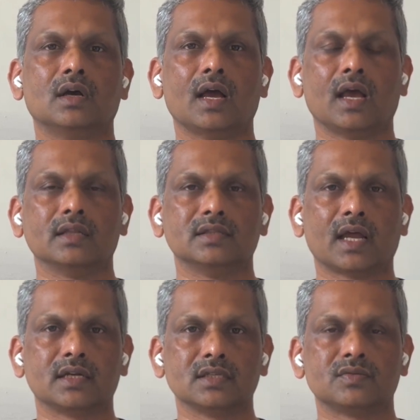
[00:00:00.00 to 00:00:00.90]
and
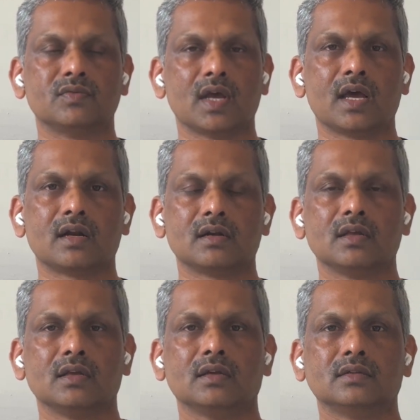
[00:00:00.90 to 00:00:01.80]
that is where
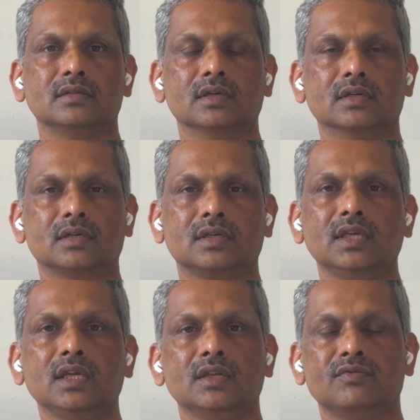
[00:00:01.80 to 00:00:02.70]
the
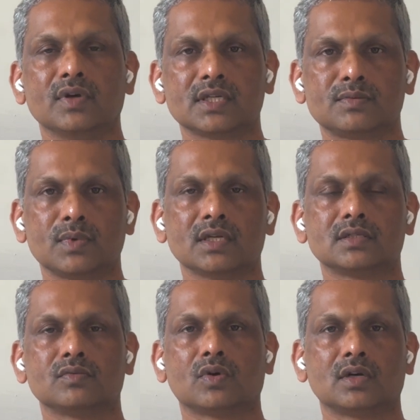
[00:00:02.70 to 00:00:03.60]
key investments,
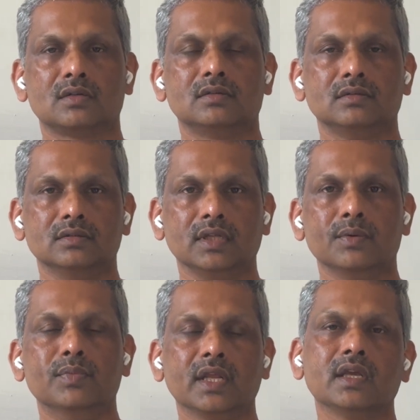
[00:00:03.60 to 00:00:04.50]
what they
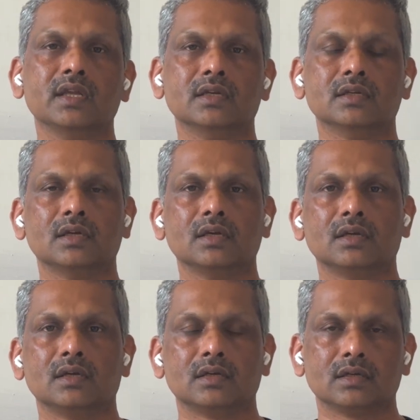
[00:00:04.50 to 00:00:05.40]
bring in,
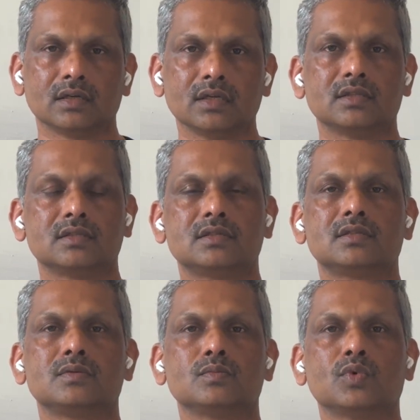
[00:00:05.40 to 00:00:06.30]
it's
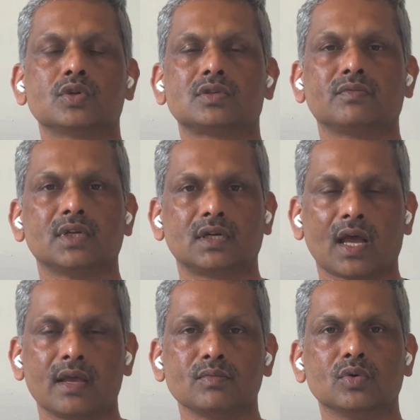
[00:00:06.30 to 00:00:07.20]
most of the
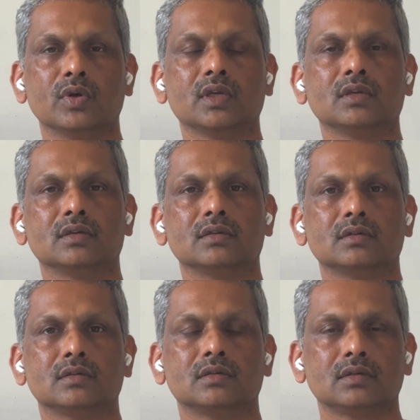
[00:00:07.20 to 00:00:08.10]
time going
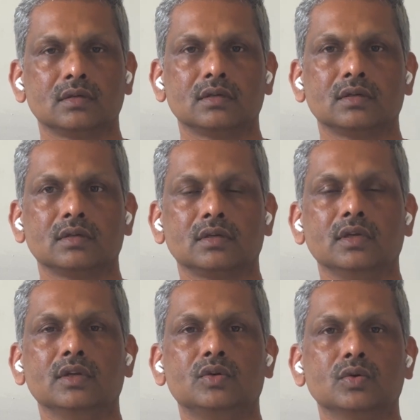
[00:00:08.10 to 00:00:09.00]

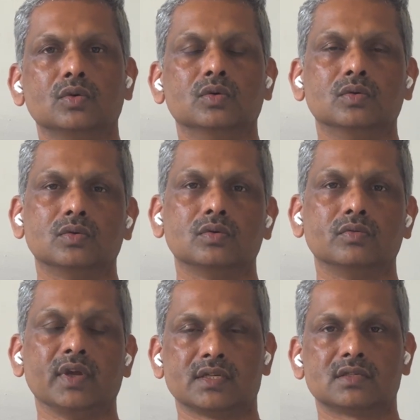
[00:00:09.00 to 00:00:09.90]
into
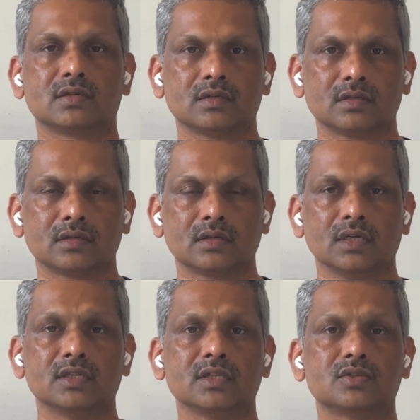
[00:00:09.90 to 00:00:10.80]
waste.
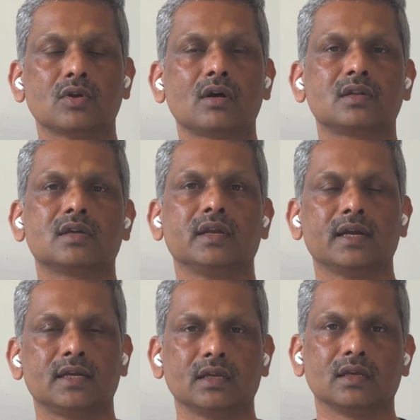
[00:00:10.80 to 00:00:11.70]
It is not
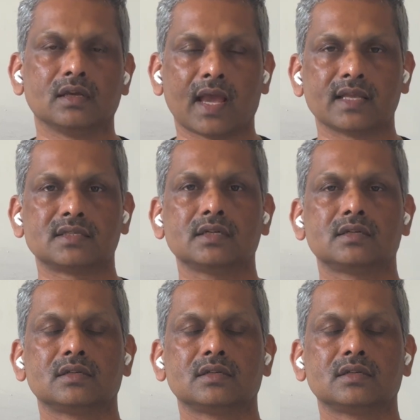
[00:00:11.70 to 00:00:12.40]
creating asset,